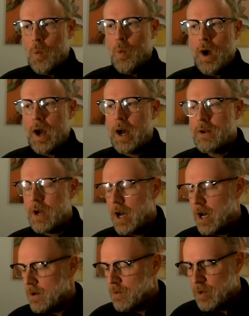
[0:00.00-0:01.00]
how do,
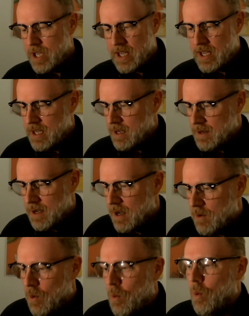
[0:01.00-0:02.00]
how do we
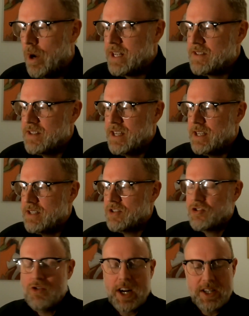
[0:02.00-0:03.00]
what is the
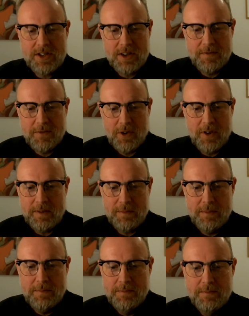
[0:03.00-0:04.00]
structure for
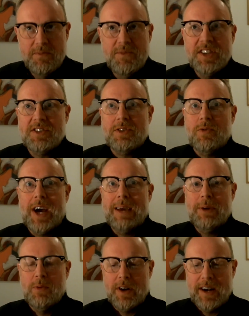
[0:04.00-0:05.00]

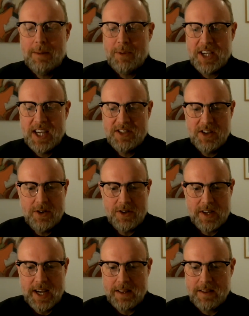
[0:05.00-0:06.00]
describing what an application
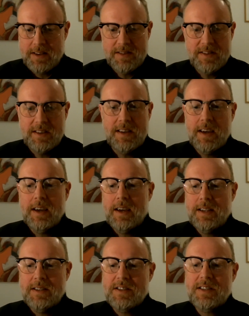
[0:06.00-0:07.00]
looks like there's
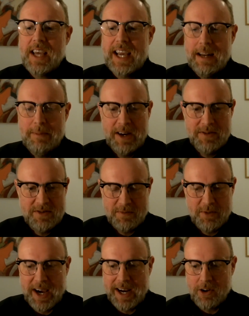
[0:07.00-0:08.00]
insane amounts of
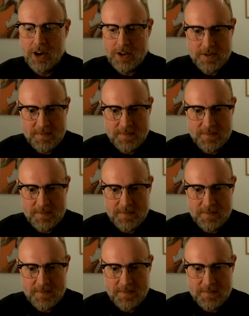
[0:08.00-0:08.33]
prior art